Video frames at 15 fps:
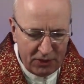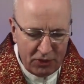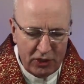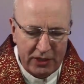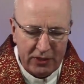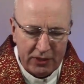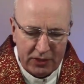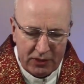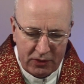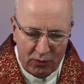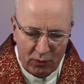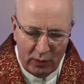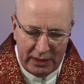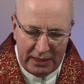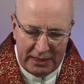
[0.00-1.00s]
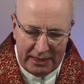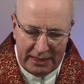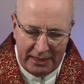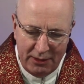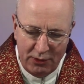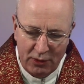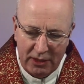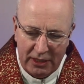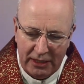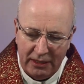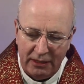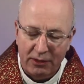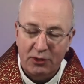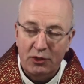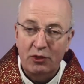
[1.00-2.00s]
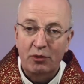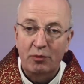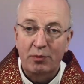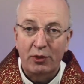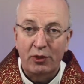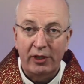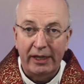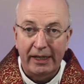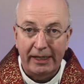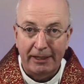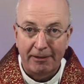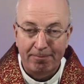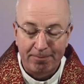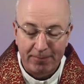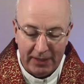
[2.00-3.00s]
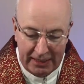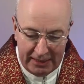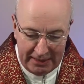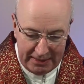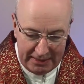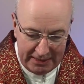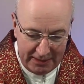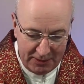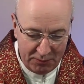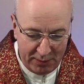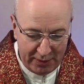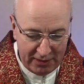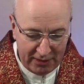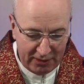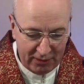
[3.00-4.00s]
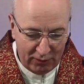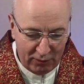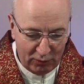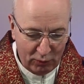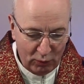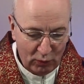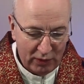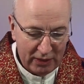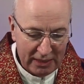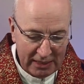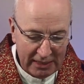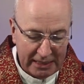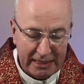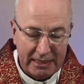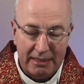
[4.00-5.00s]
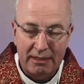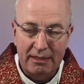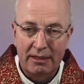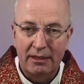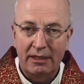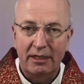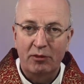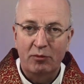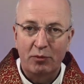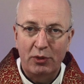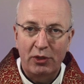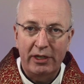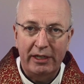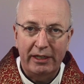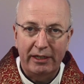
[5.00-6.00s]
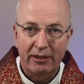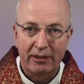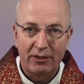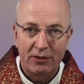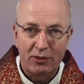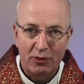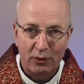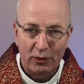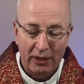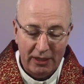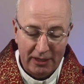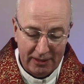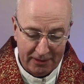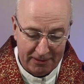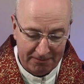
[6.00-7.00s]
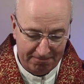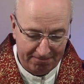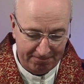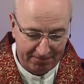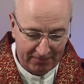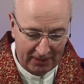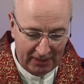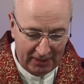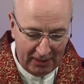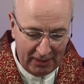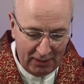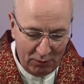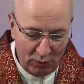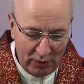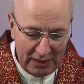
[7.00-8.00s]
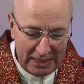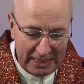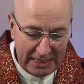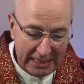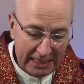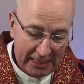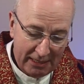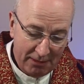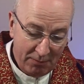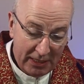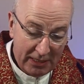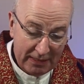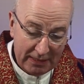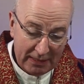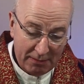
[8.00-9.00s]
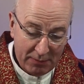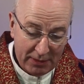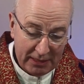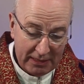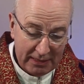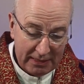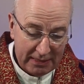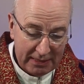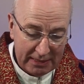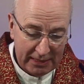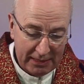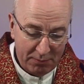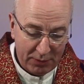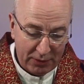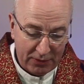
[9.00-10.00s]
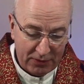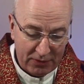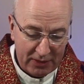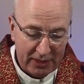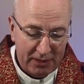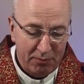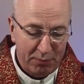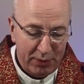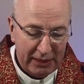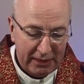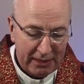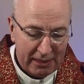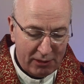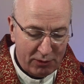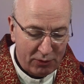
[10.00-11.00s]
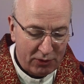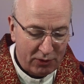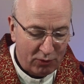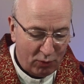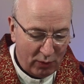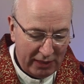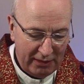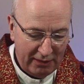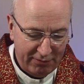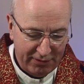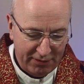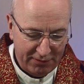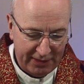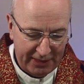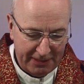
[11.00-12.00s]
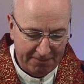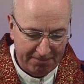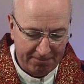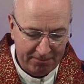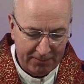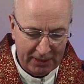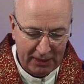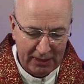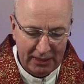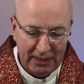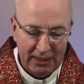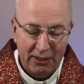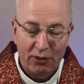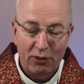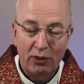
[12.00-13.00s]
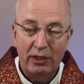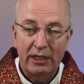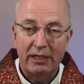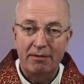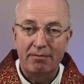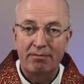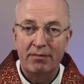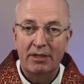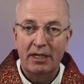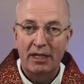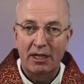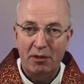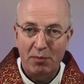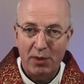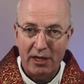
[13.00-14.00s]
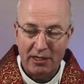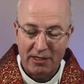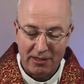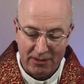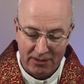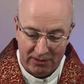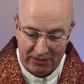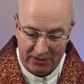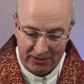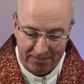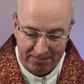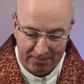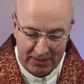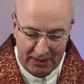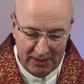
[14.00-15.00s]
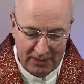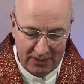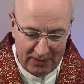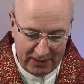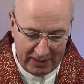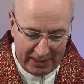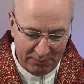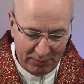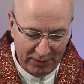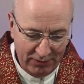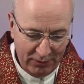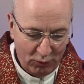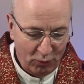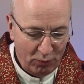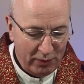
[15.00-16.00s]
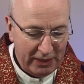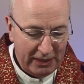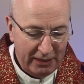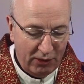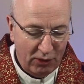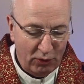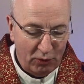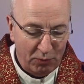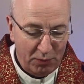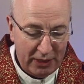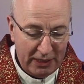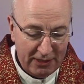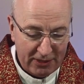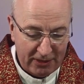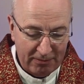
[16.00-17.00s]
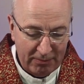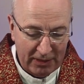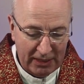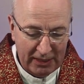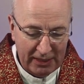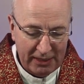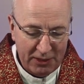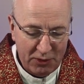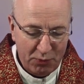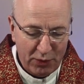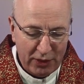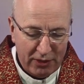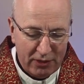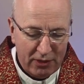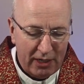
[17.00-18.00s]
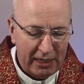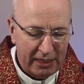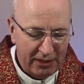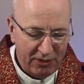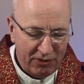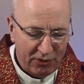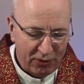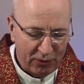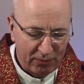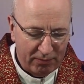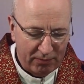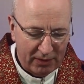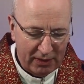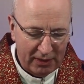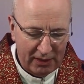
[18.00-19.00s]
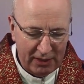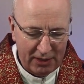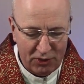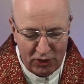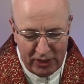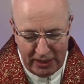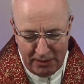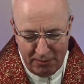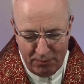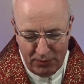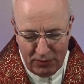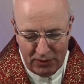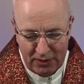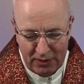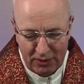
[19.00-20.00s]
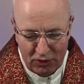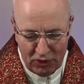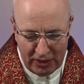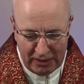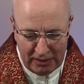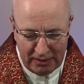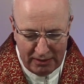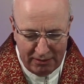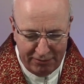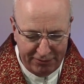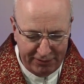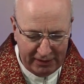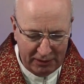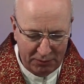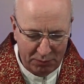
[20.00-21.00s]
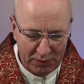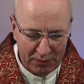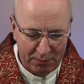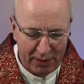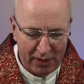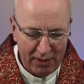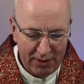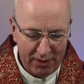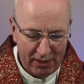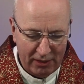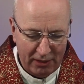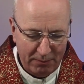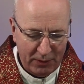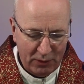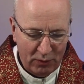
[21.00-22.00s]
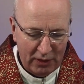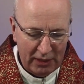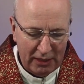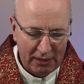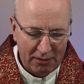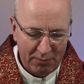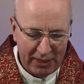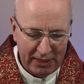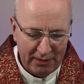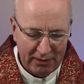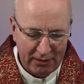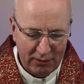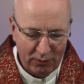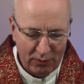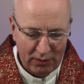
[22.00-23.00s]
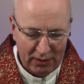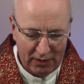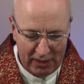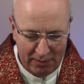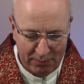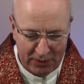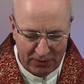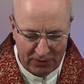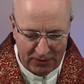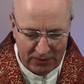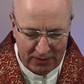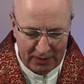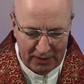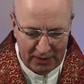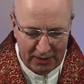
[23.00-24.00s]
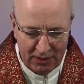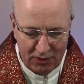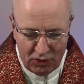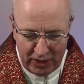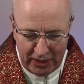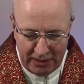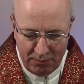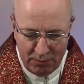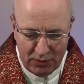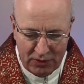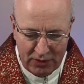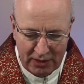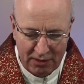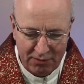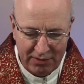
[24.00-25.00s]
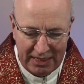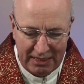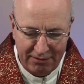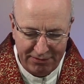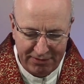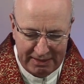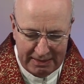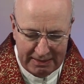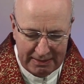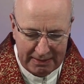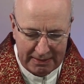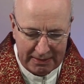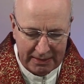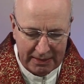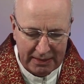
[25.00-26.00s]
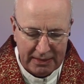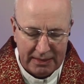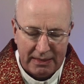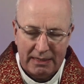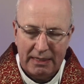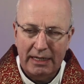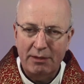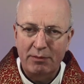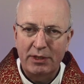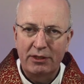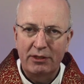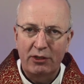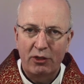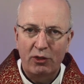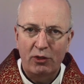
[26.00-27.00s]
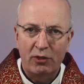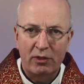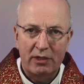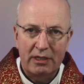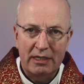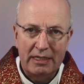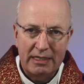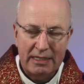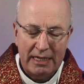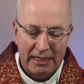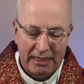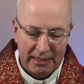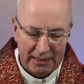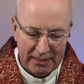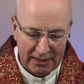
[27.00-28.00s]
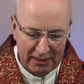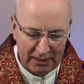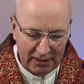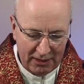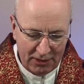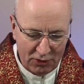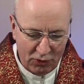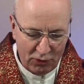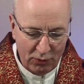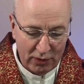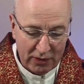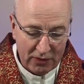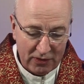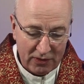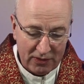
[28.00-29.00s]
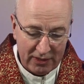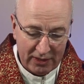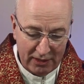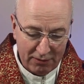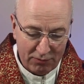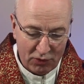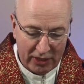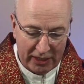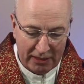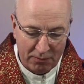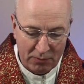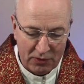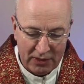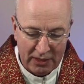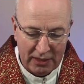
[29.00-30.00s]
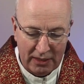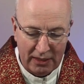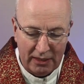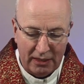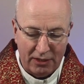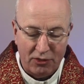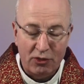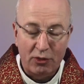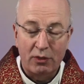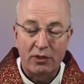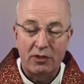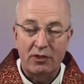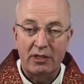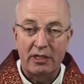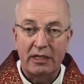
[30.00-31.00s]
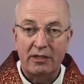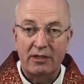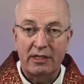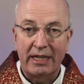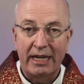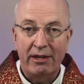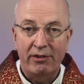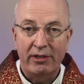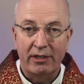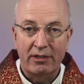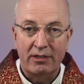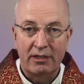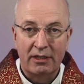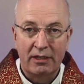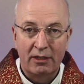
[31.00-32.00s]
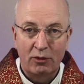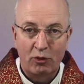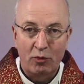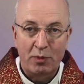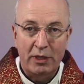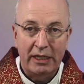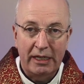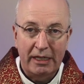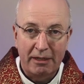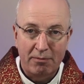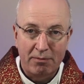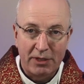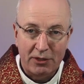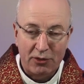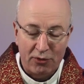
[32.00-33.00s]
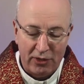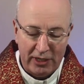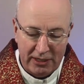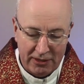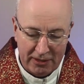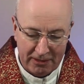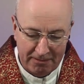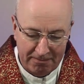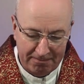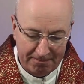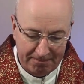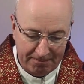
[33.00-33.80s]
Jesus went into the hills to pray, and he spent the whole night in prayer to God. When day came, he summoned his disciples and picked out 12 of them. He called them apostles: Simon, whom he called Peter, and his brother Andrew, James, John, Philip, Bartholomew, Matthew, Thomas, James, son of Alphaeus, Simon called the Zealot, Judas, son of James, and Judas Iscariot, who became a traitor.